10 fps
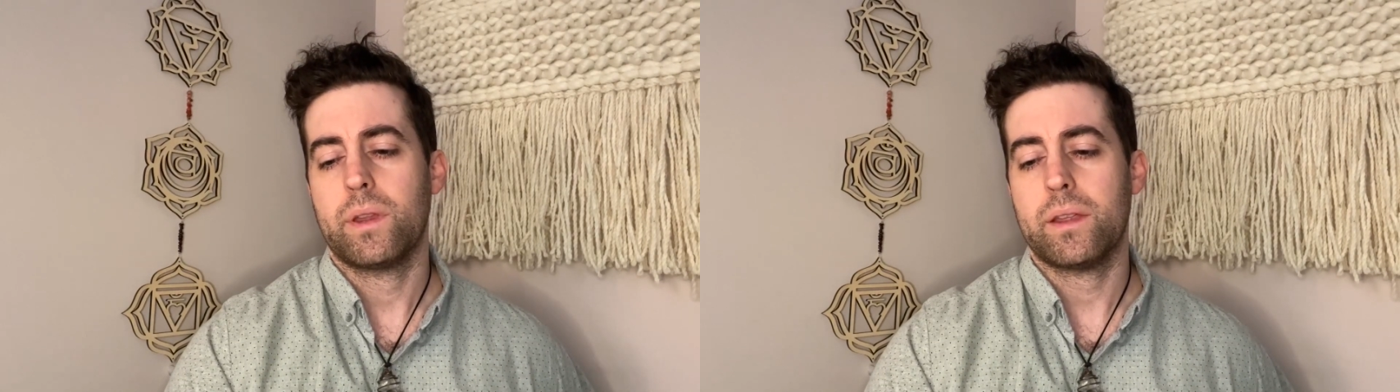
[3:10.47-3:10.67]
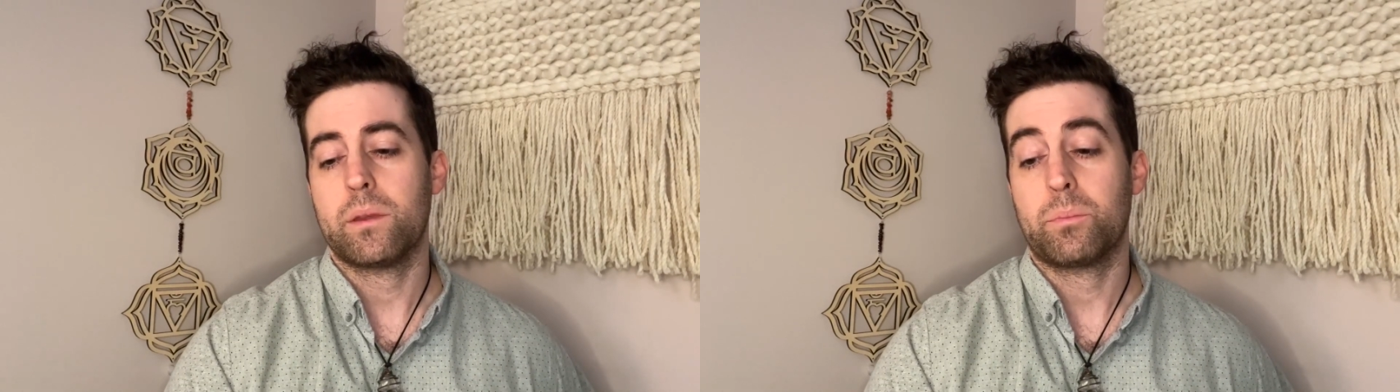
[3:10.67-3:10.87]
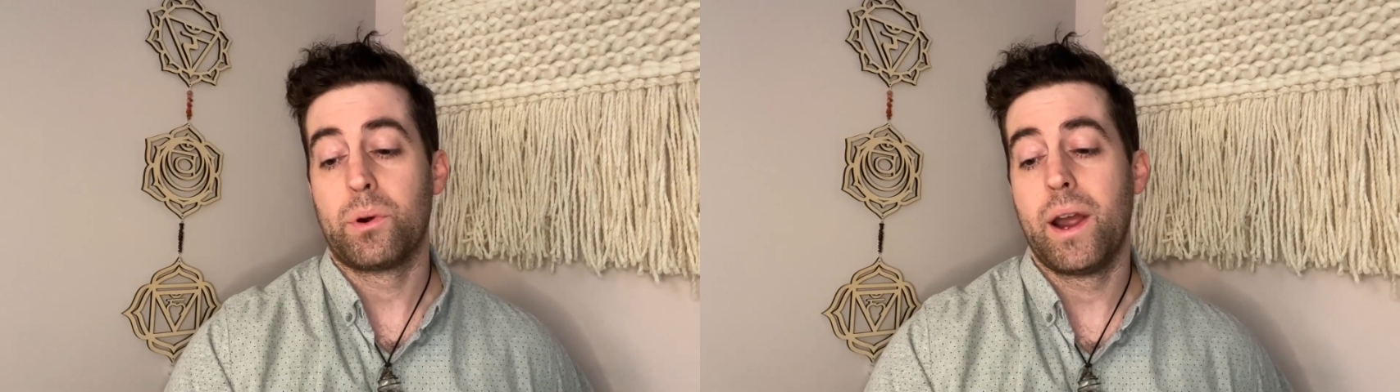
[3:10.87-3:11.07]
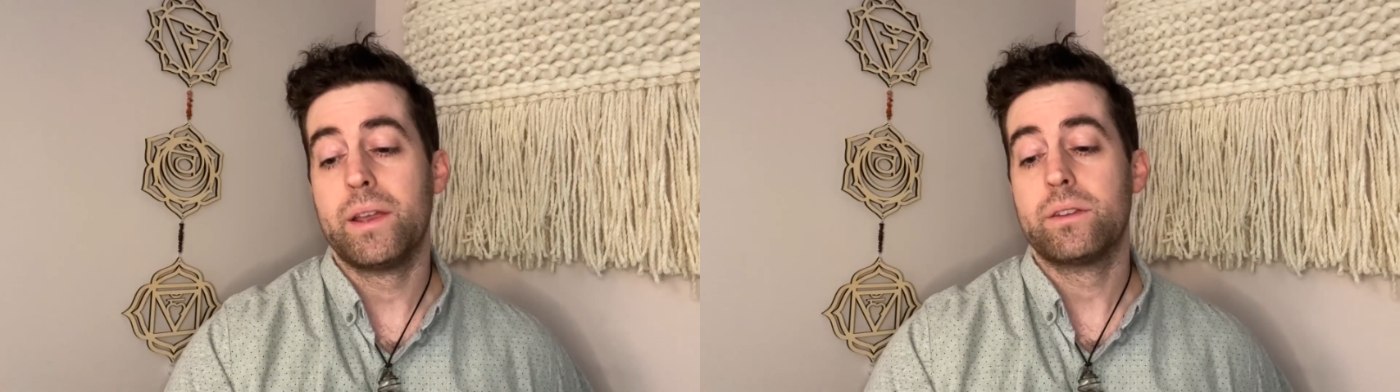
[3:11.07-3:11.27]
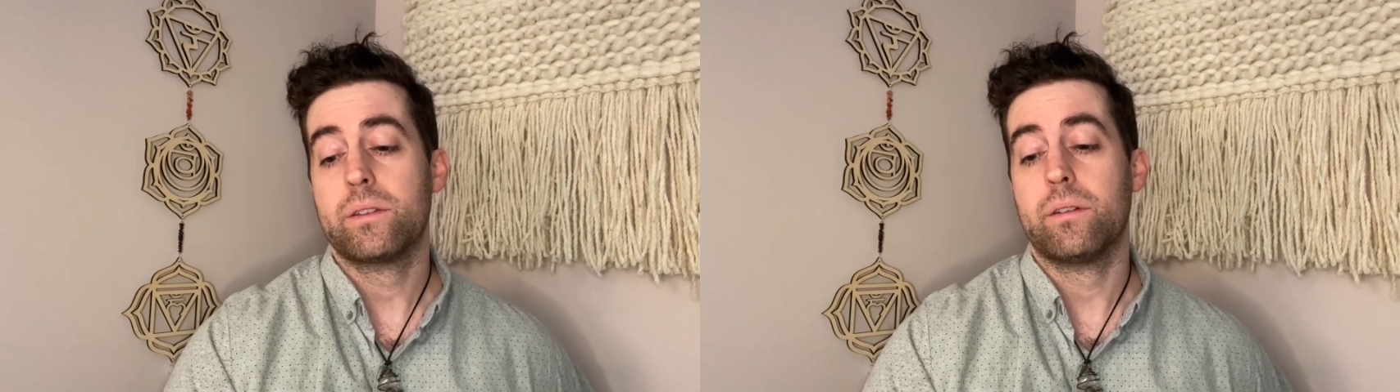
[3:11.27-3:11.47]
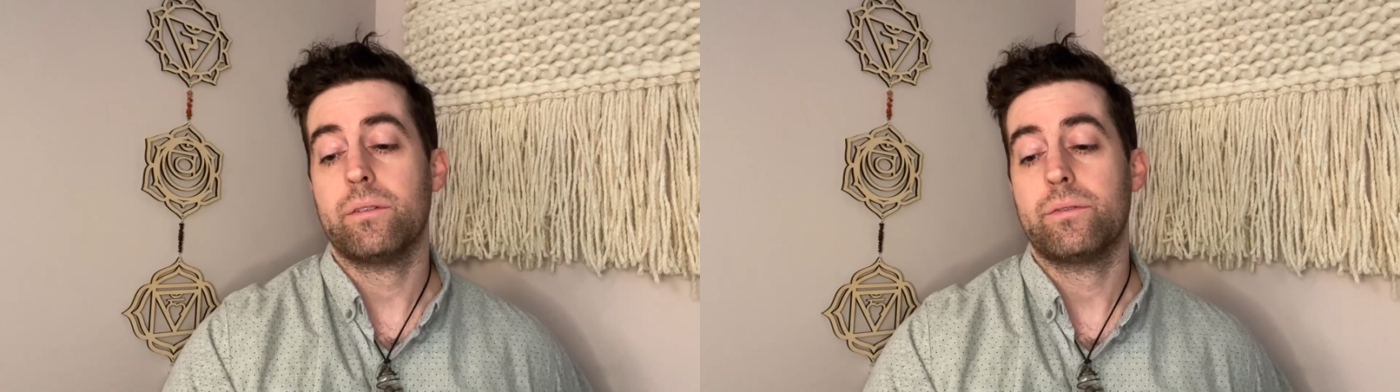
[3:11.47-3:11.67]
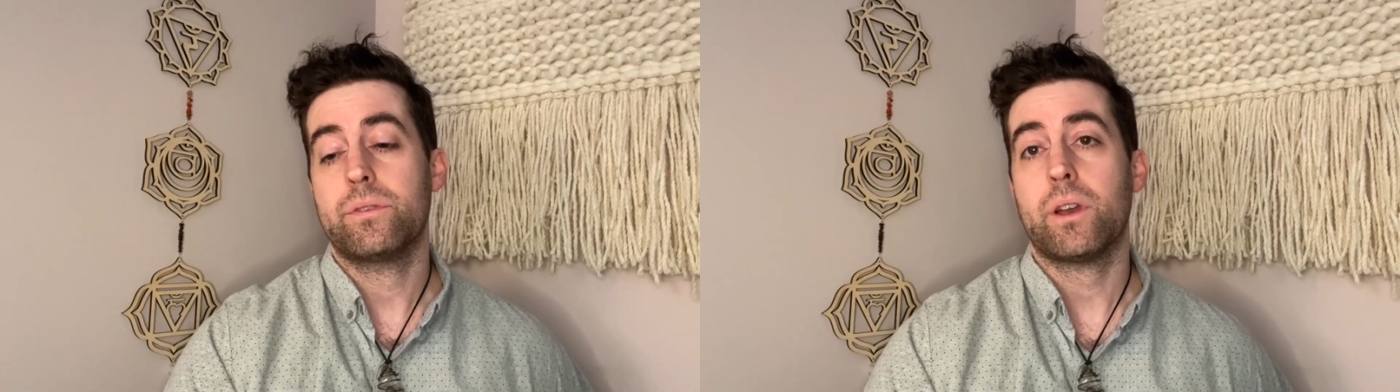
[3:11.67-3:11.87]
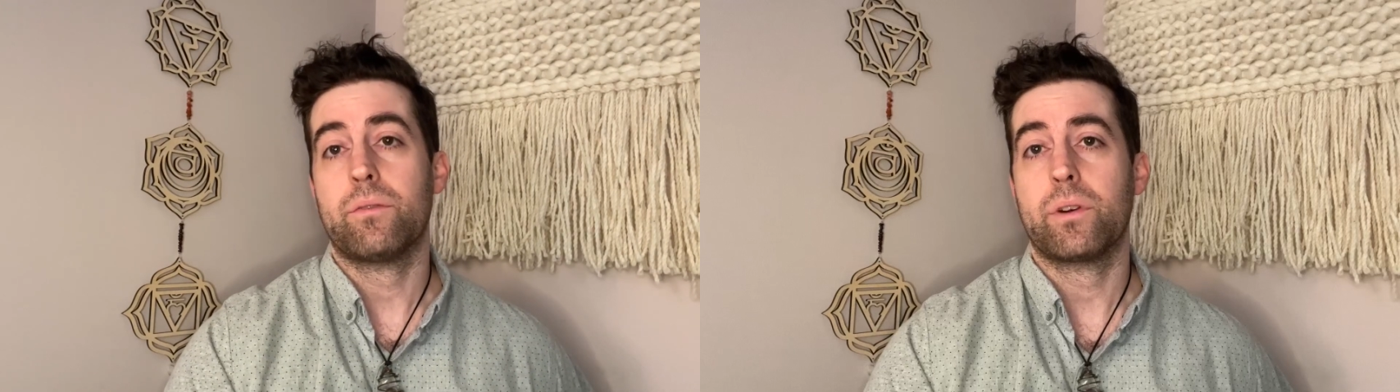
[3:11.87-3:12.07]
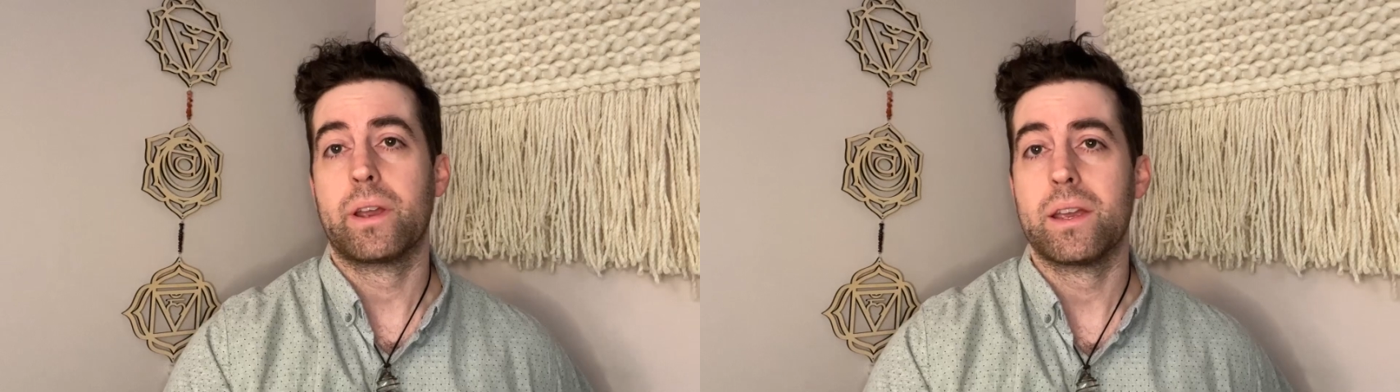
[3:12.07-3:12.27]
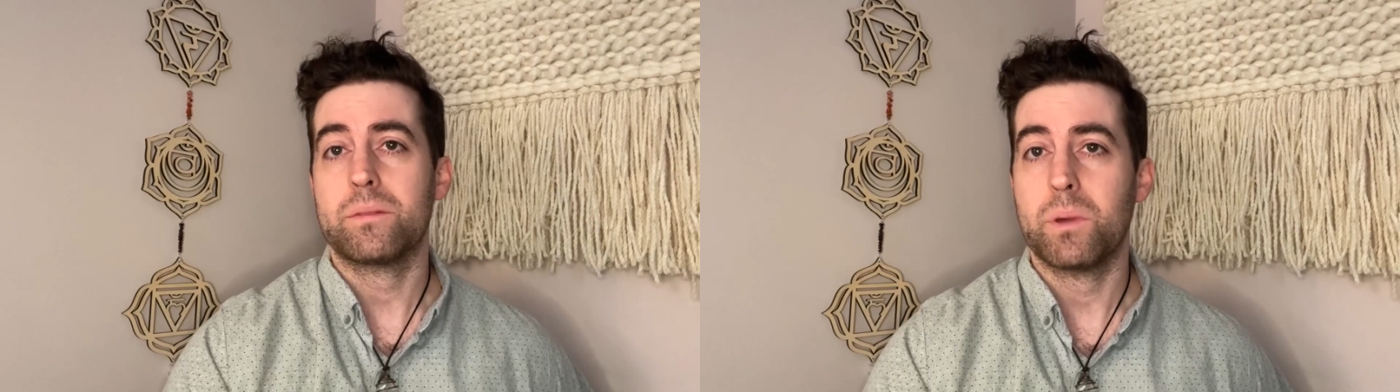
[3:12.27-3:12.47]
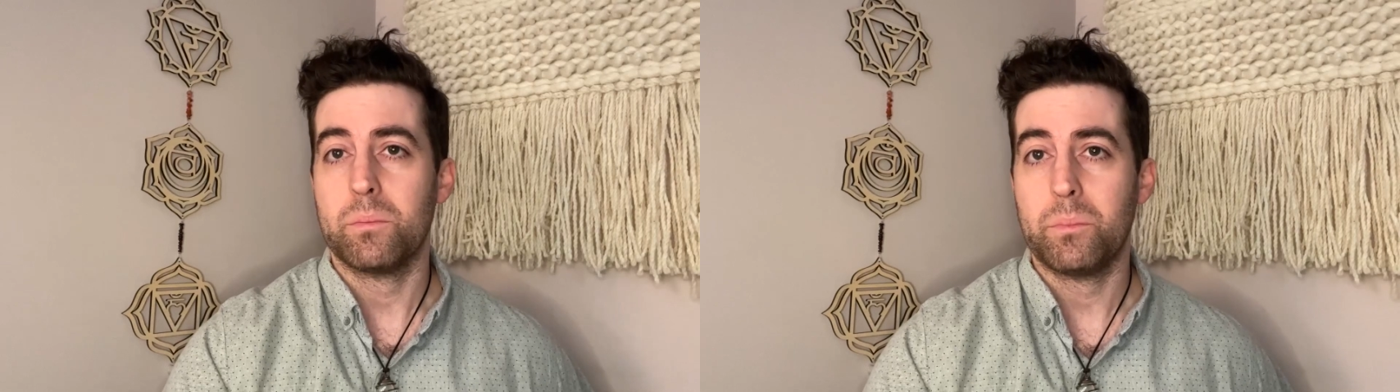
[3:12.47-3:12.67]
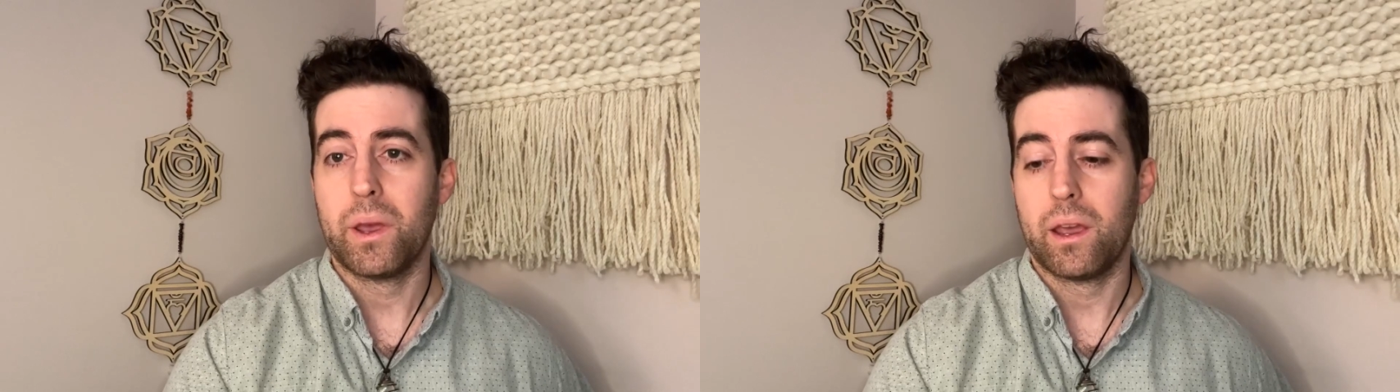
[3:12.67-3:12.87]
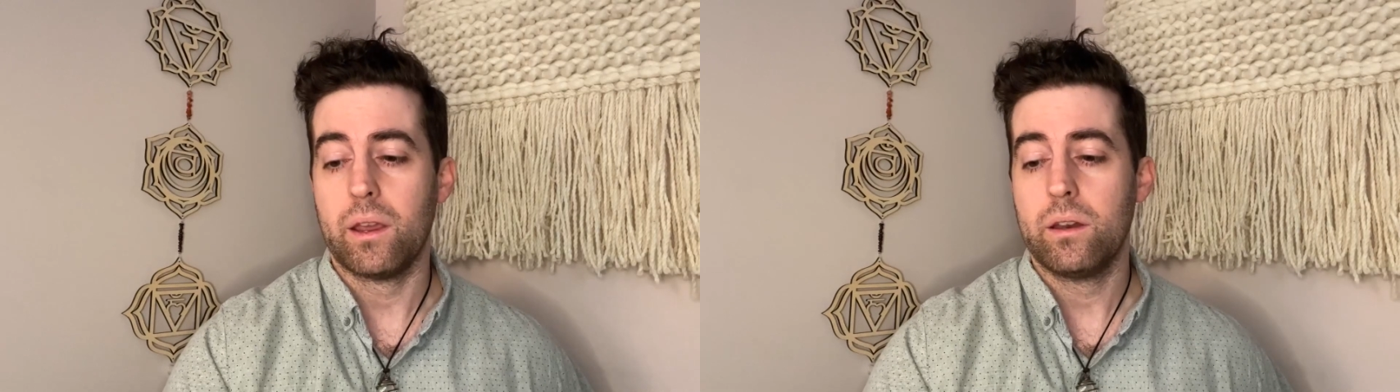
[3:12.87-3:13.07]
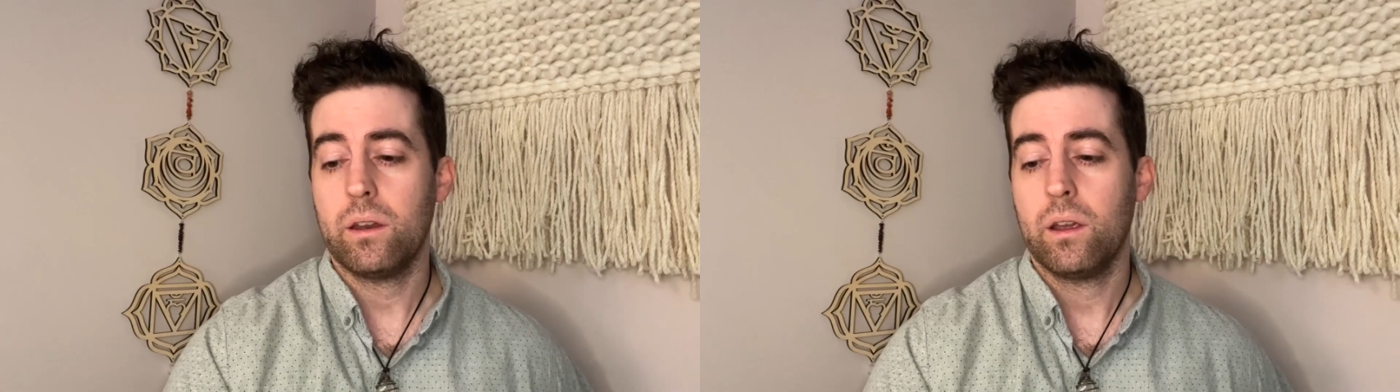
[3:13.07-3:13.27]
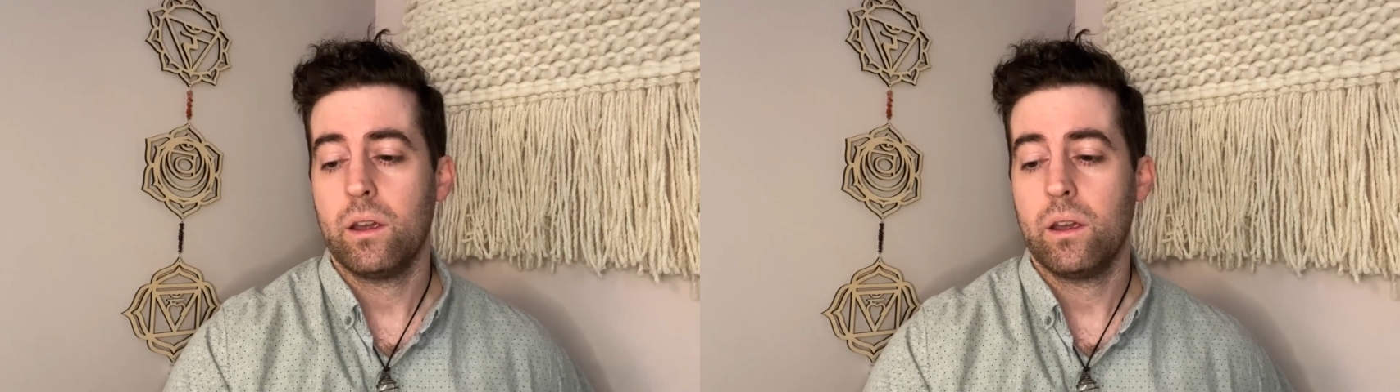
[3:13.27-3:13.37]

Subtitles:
that the price of suffering has been paid